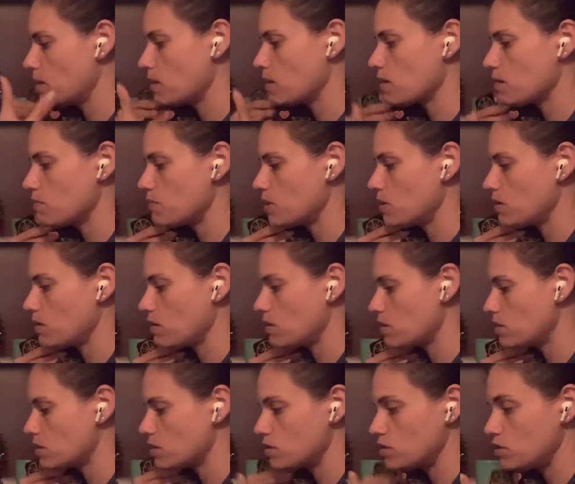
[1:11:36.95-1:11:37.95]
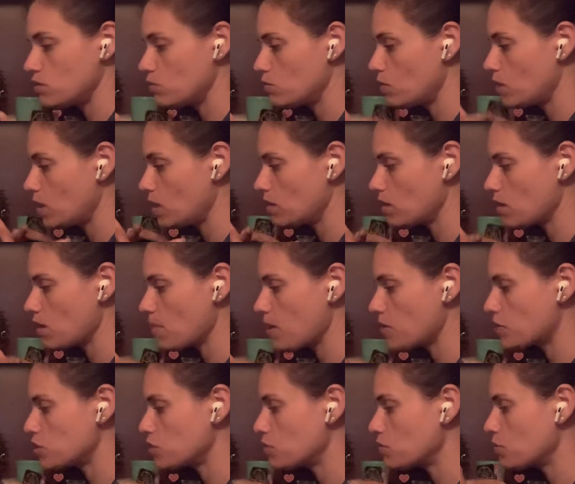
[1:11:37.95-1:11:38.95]
It could be just you, anything
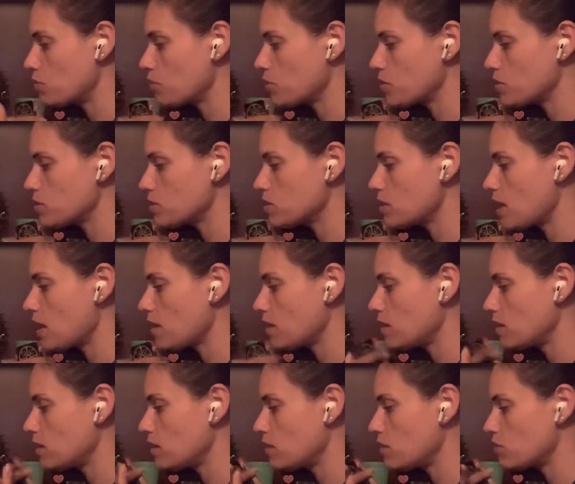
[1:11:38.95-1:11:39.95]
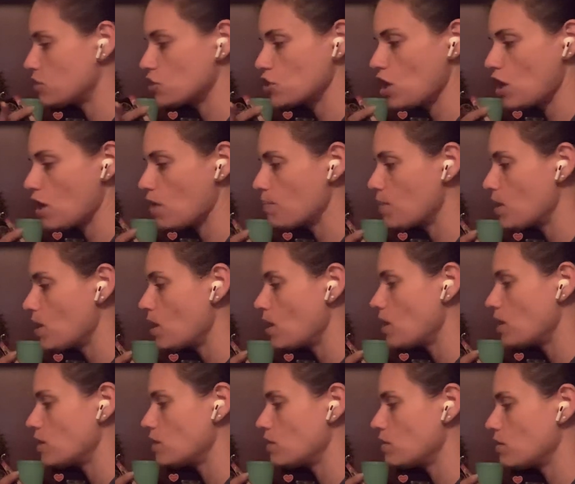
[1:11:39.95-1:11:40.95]
about you, your personality, your job,
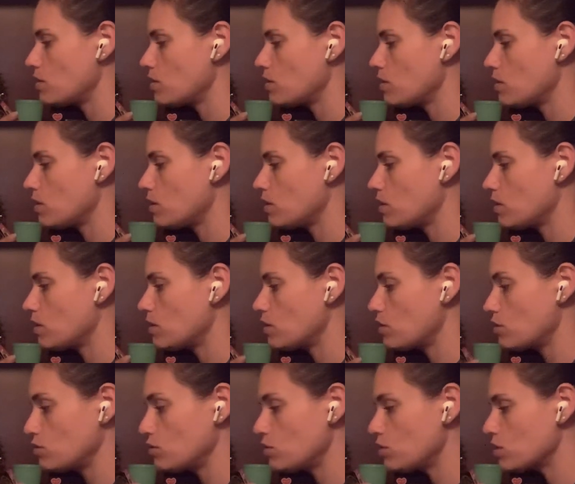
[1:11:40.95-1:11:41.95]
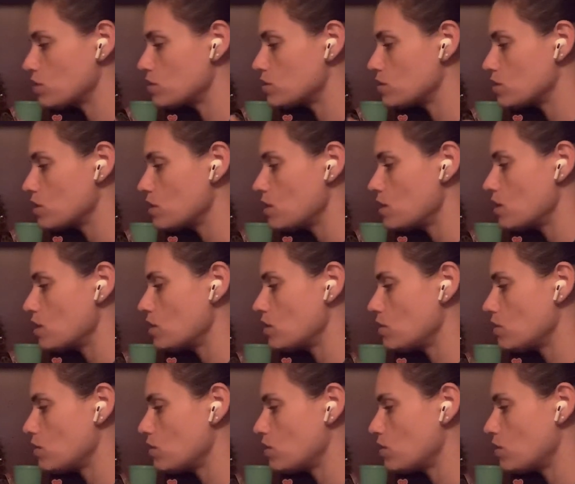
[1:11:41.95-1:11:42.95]
your looks,
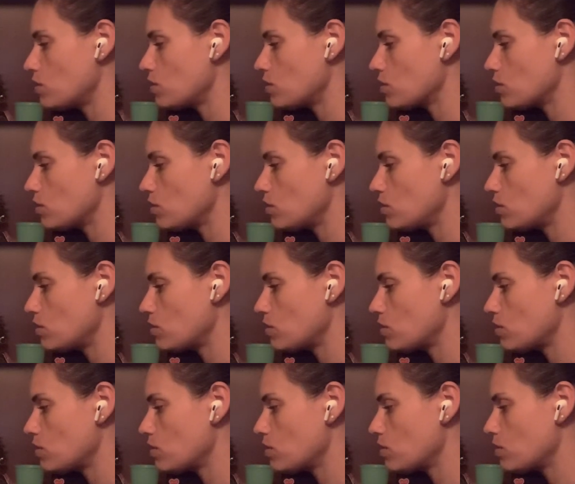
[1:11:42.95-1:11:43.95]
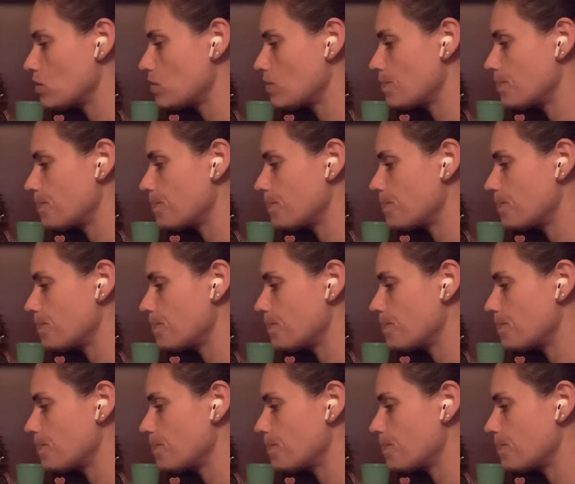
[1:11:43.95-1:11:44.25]
your